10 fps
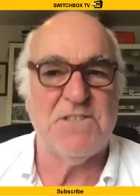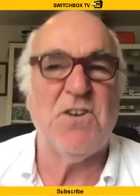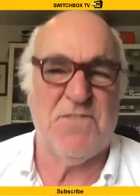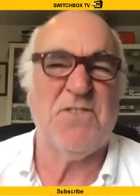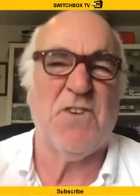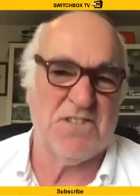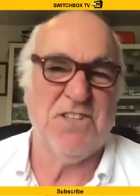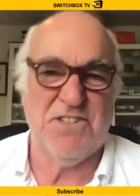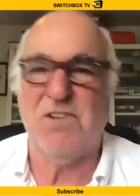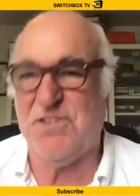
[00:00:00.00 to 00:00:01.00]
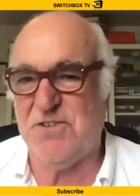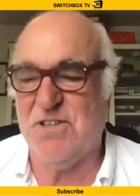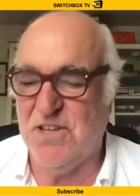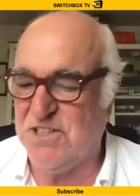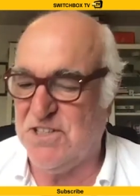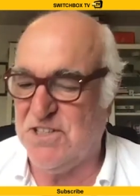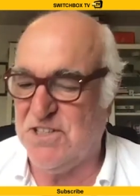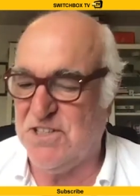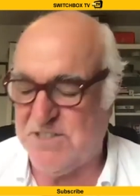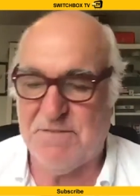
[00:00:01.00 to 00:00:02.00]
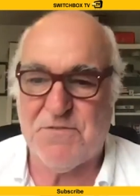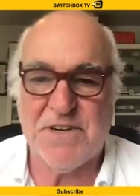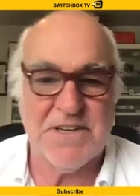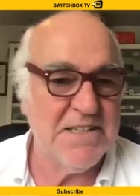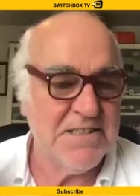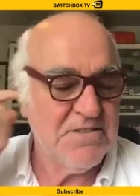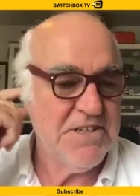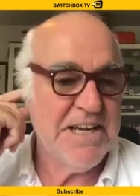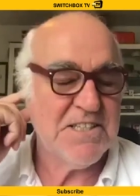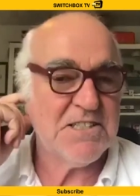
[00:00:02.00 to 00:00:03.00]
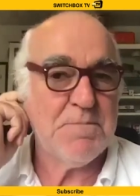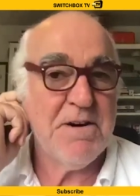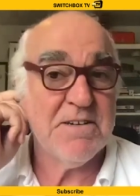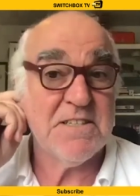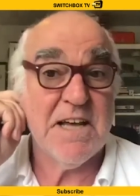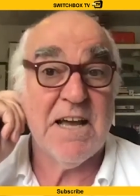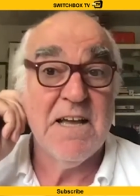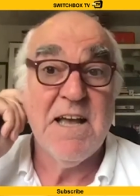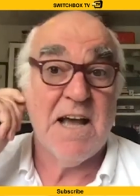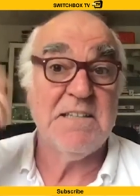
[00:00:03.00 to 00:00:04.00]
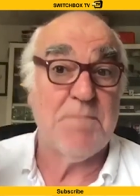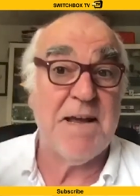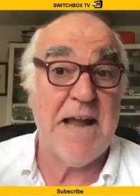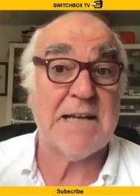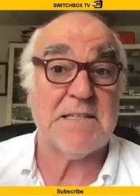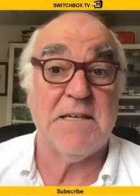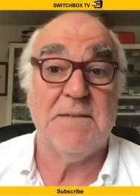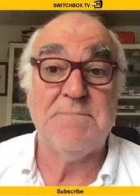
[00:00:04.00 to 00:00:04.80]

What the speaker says: Not you can learn to act, but you know, 3 years experience that. And to be an actor.